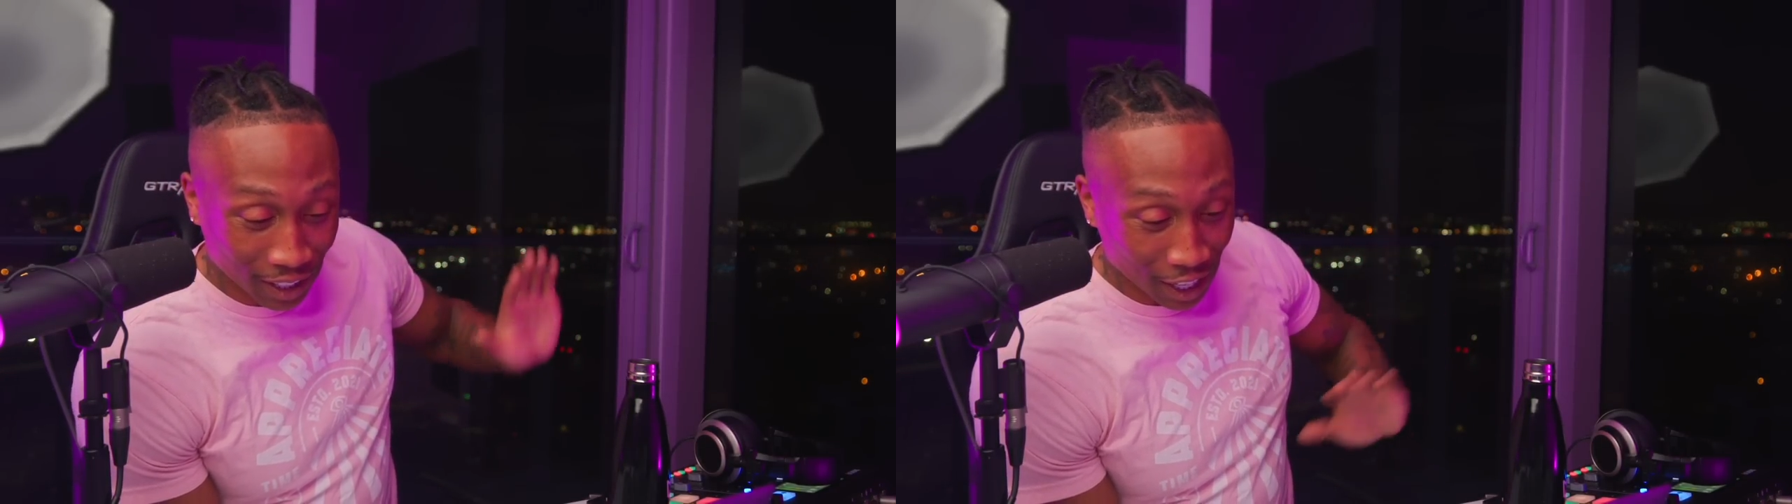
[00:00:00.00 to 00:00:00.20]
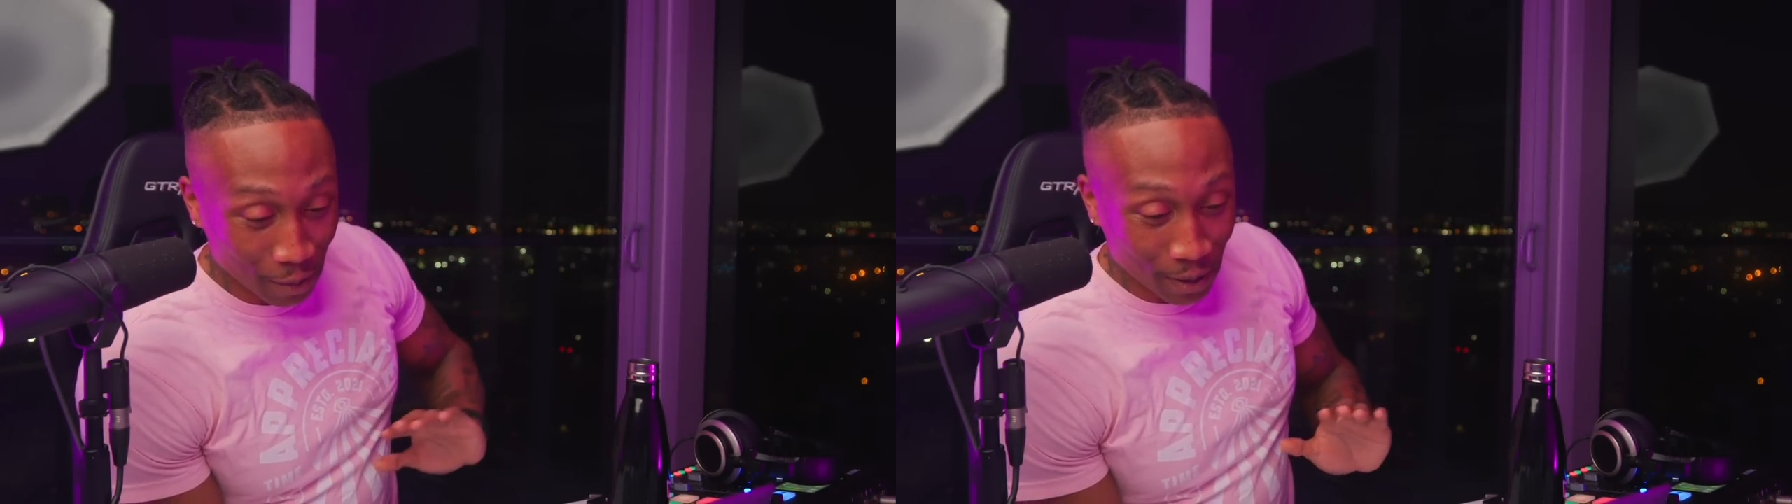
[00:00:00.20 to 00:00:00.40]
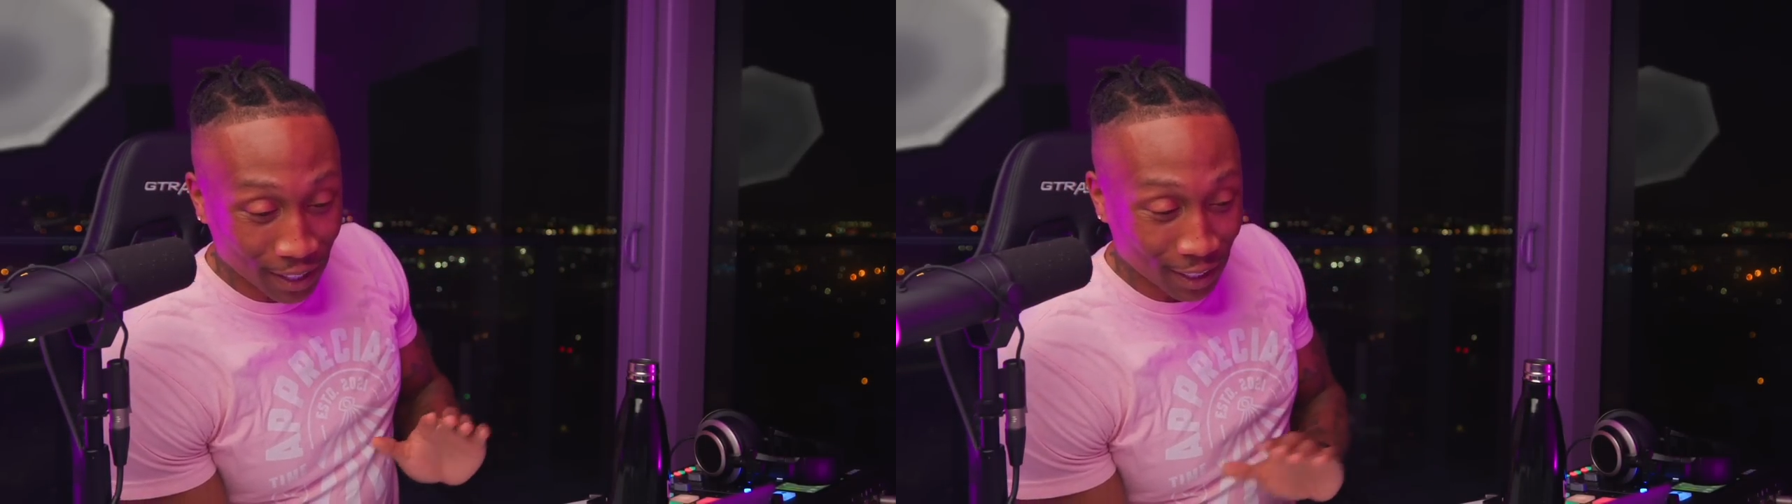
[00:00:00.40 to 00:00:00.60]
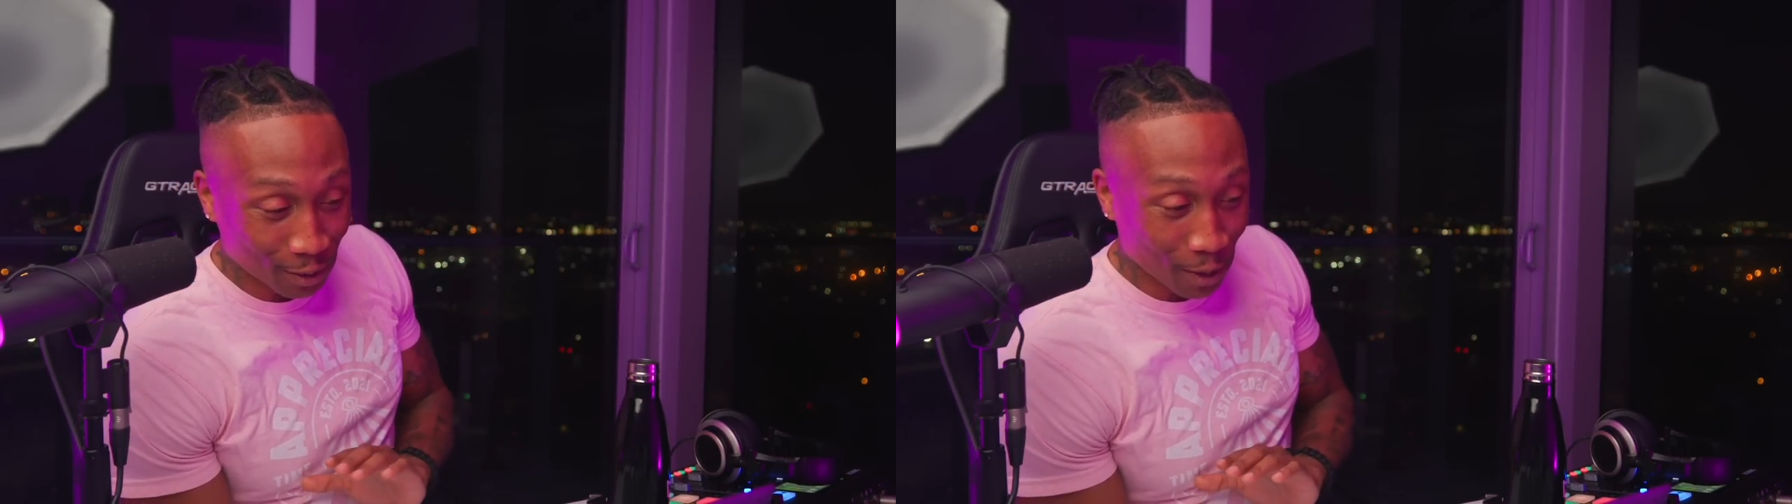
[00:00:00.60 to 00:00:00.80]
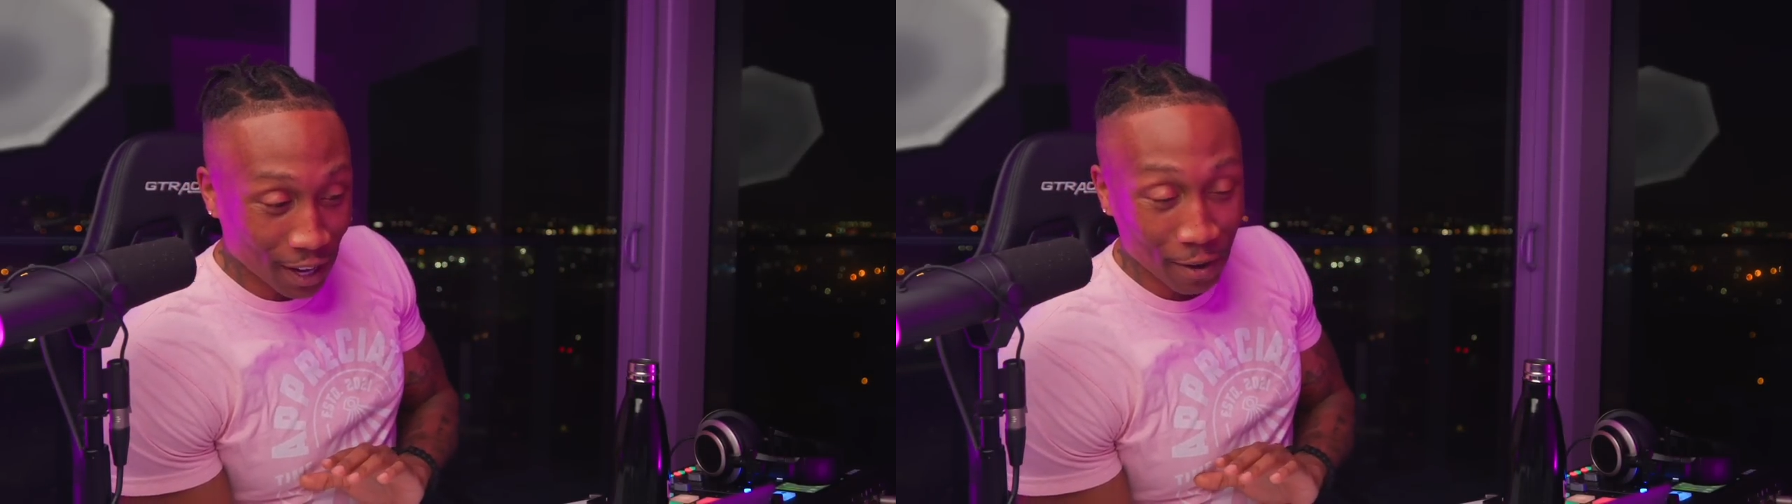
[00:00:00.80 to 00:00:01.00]
think about
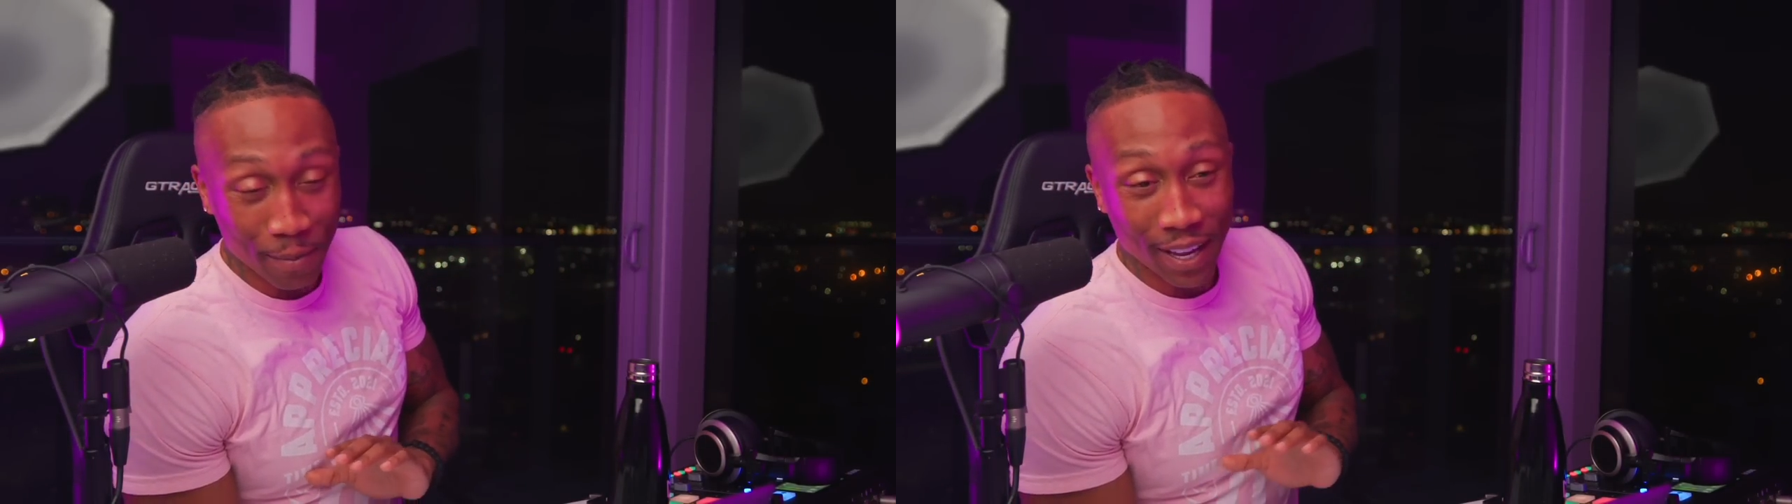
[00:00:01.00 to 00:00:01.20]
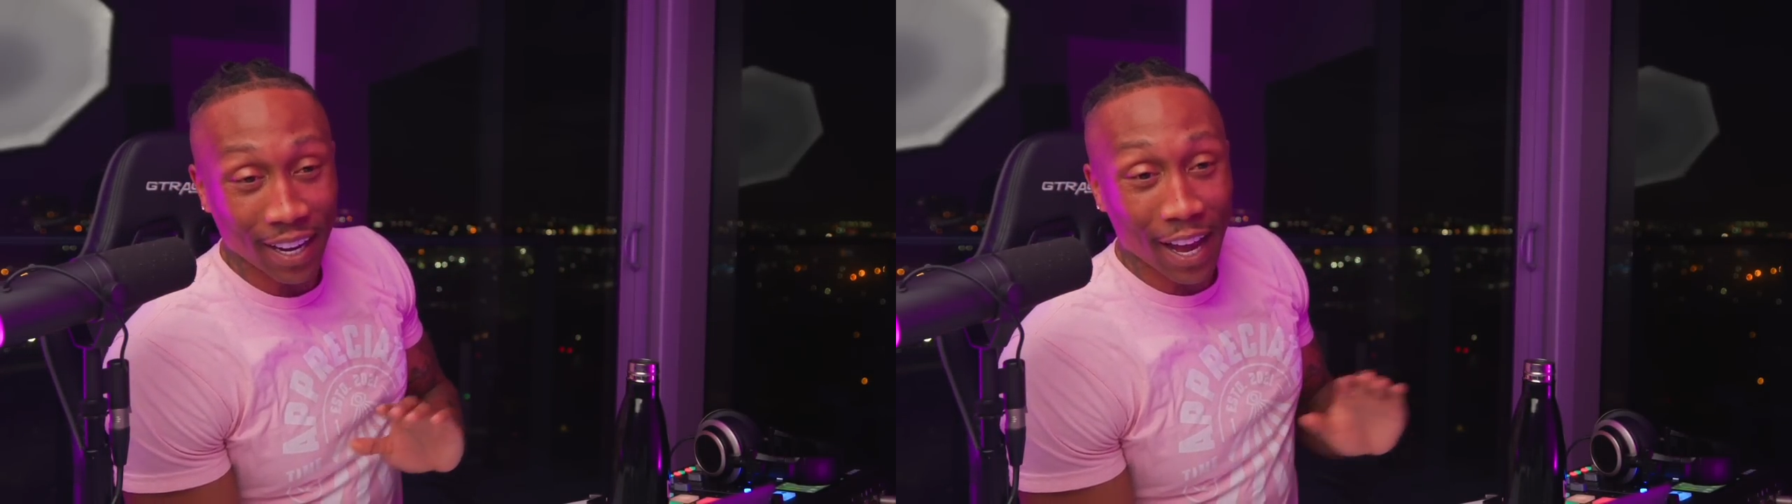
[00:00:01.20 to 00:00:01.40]
this record, man.